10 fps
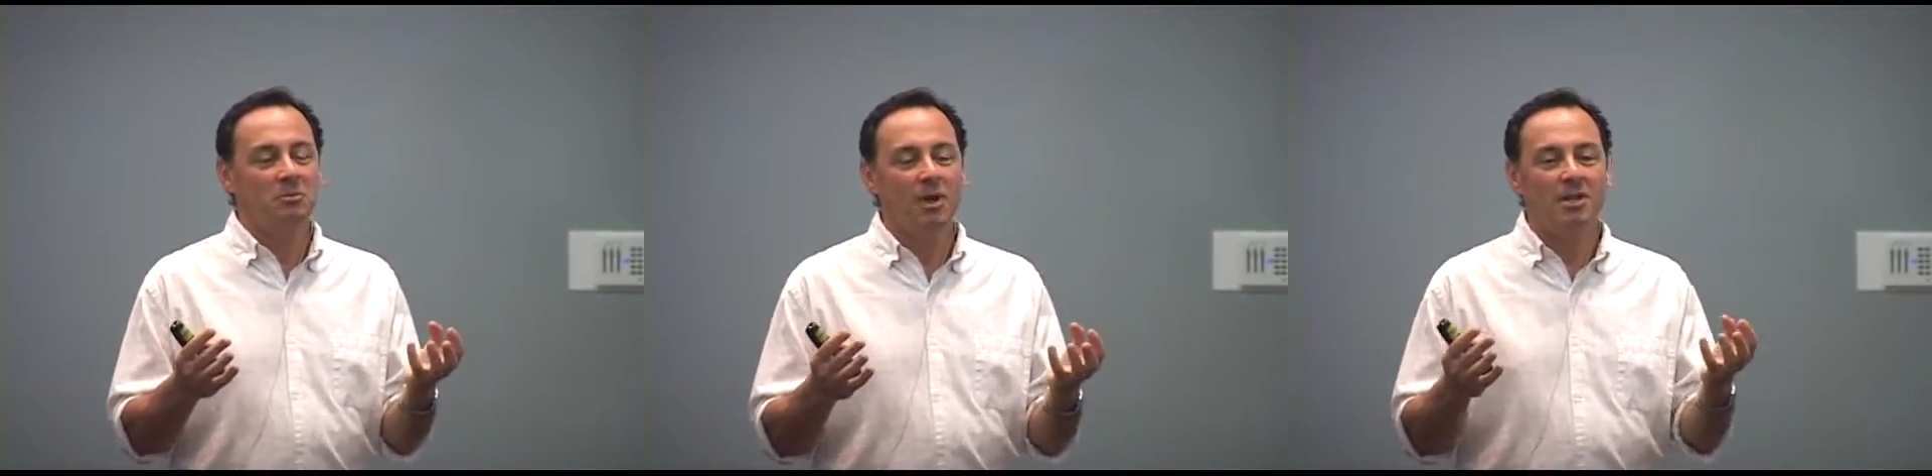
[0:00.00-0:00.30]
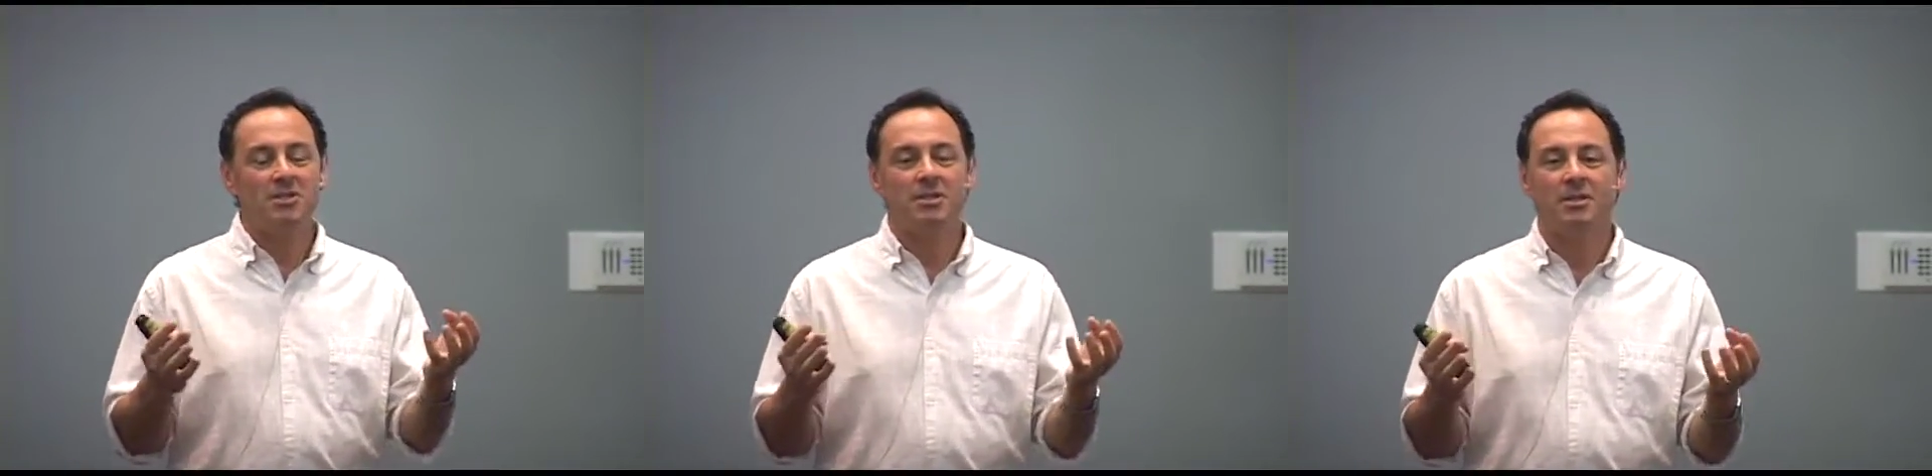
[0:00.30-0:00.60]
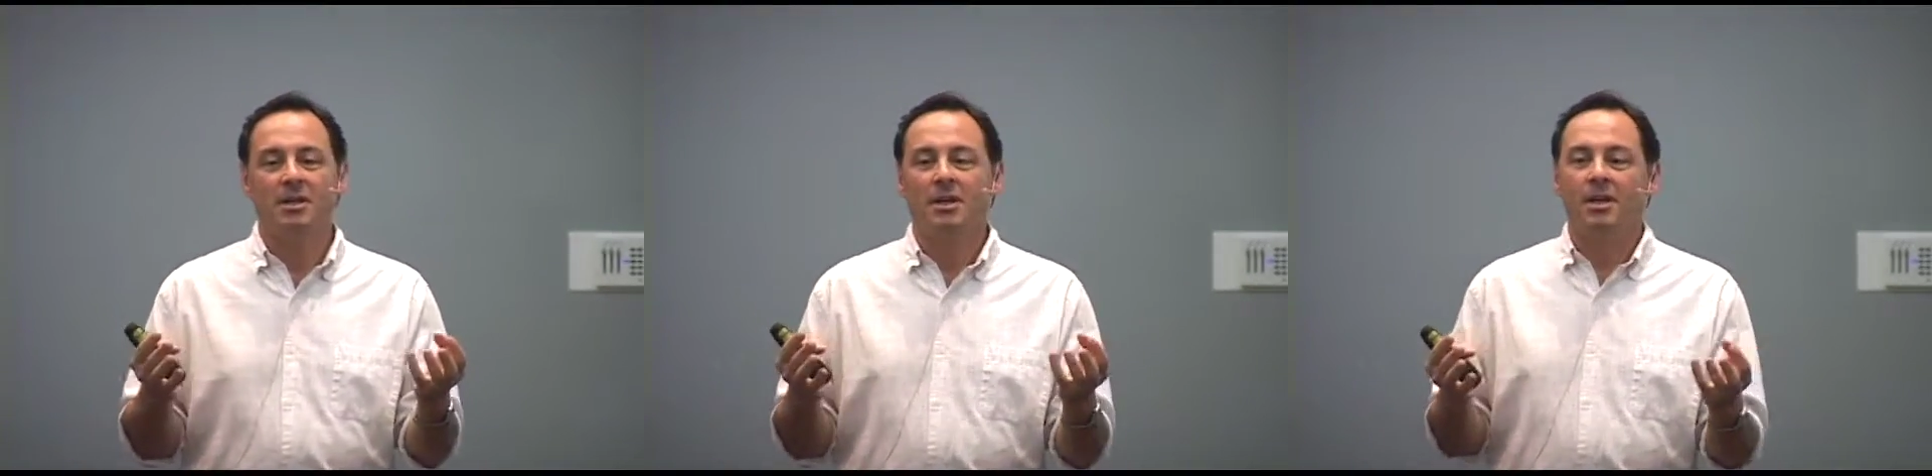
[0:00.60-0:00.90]
much
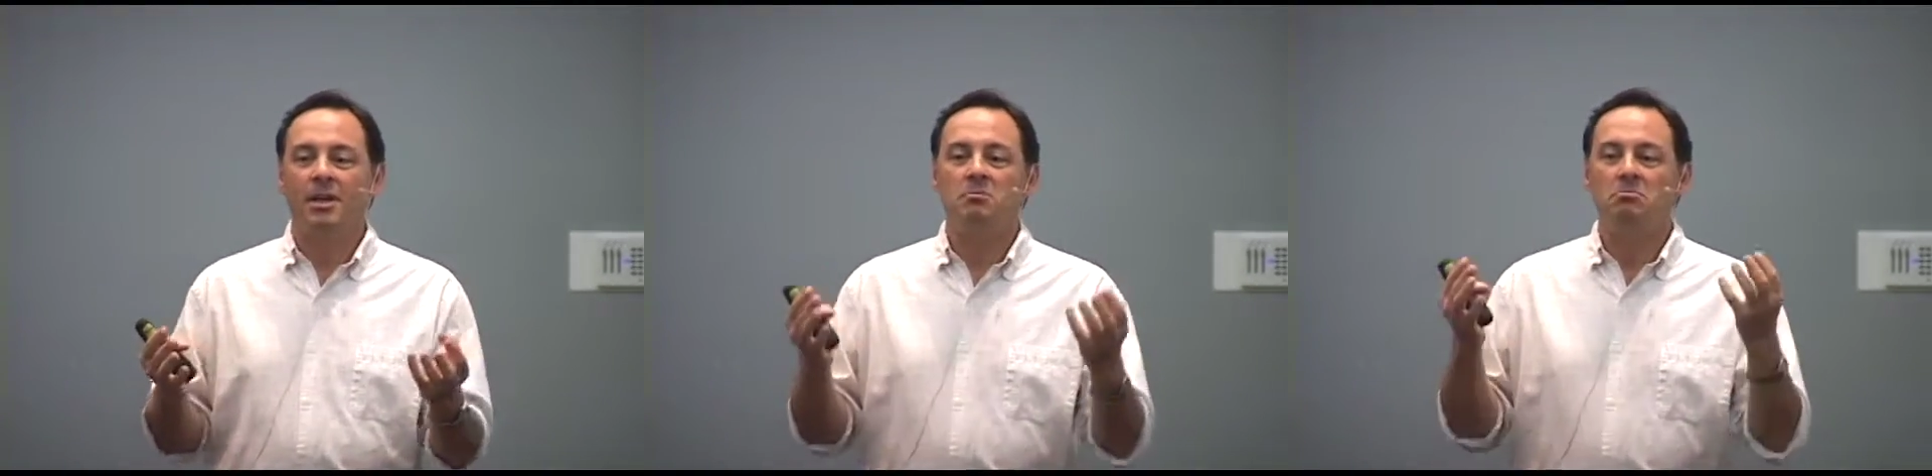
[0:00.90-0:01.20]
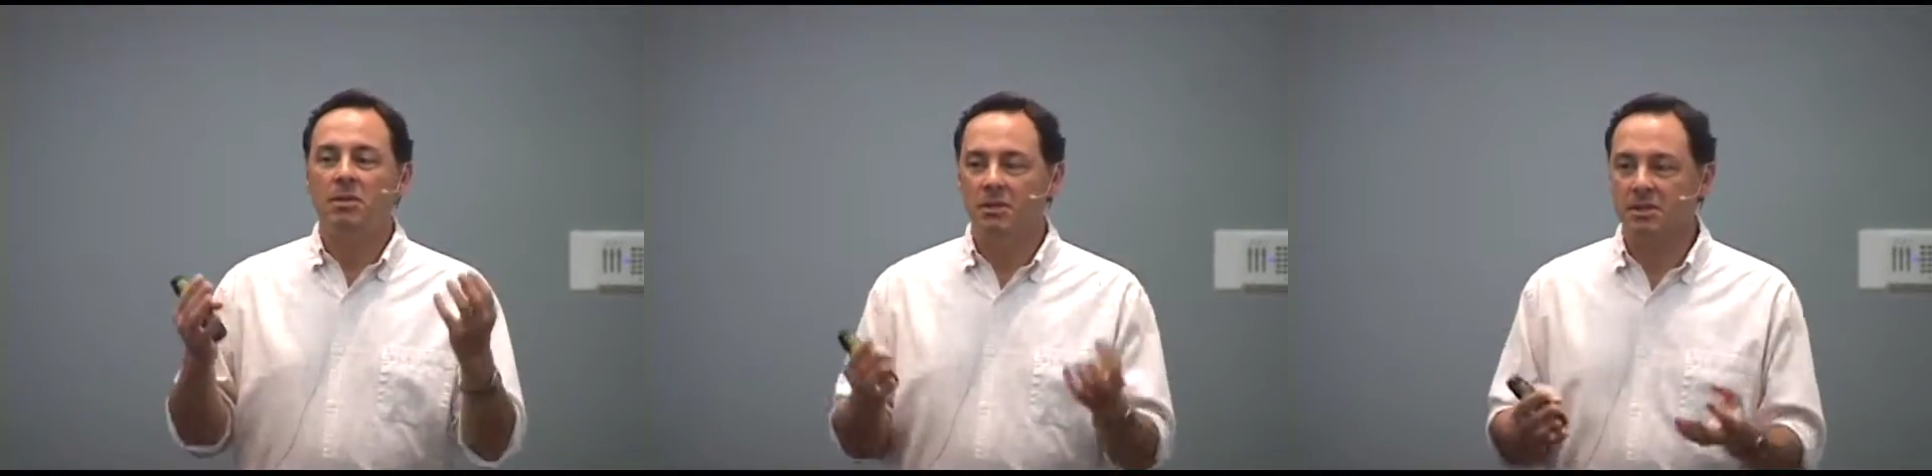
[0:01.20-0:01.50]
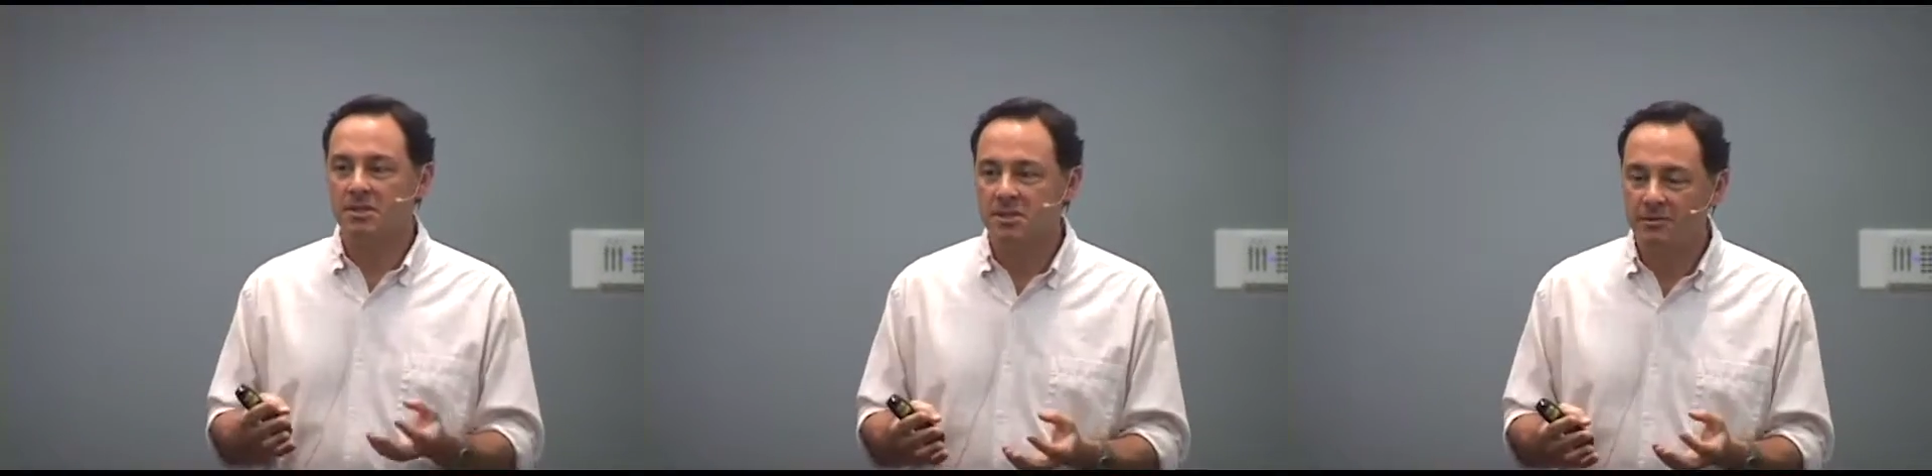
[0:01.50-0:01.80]
in
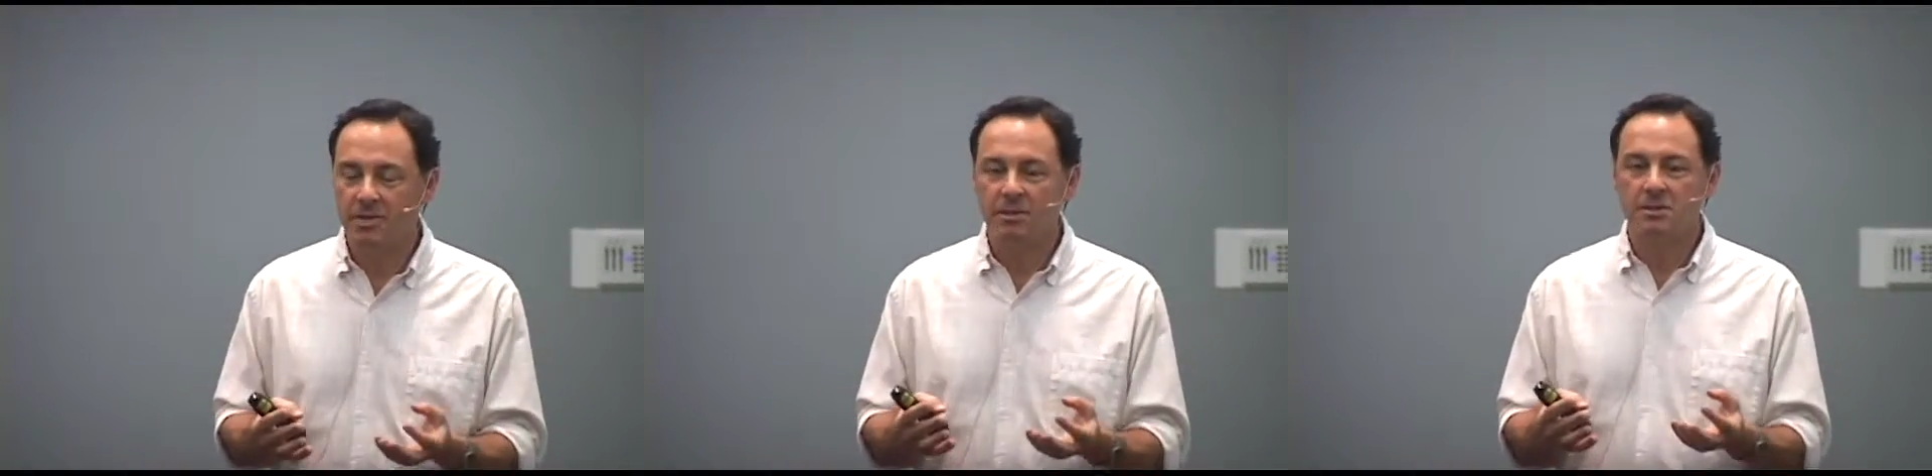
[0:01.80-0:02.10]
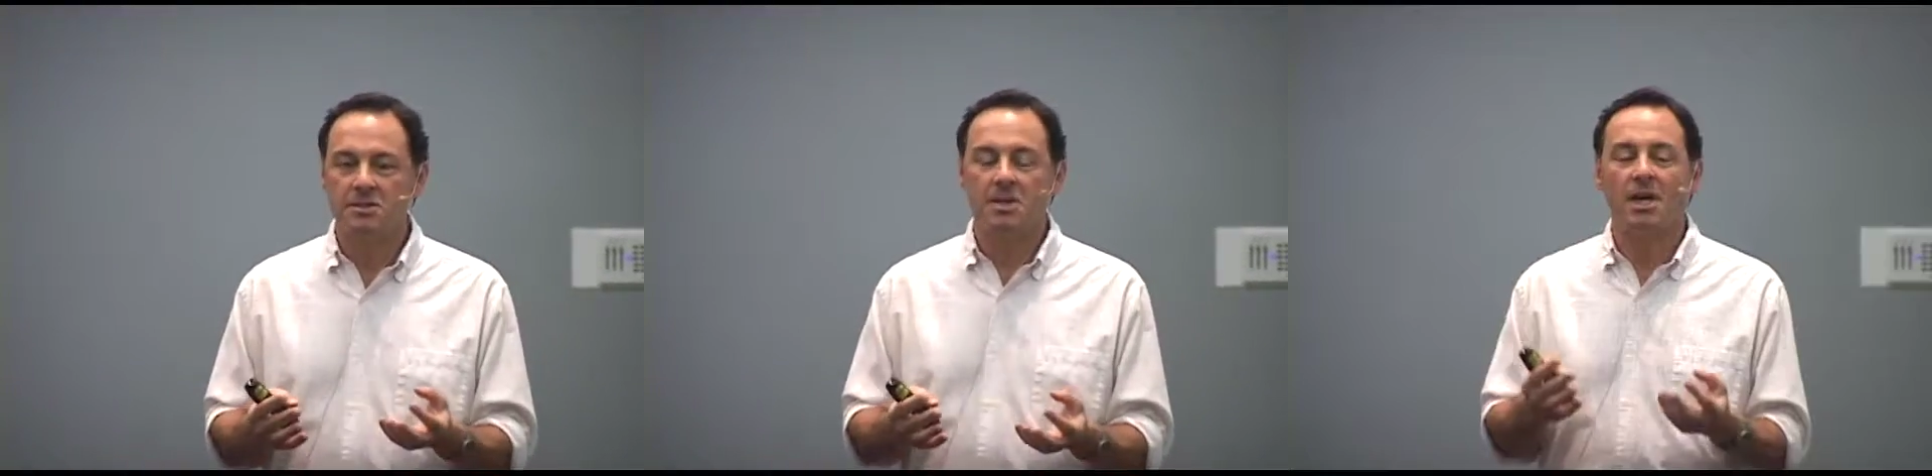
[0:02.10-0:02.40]
millions of years.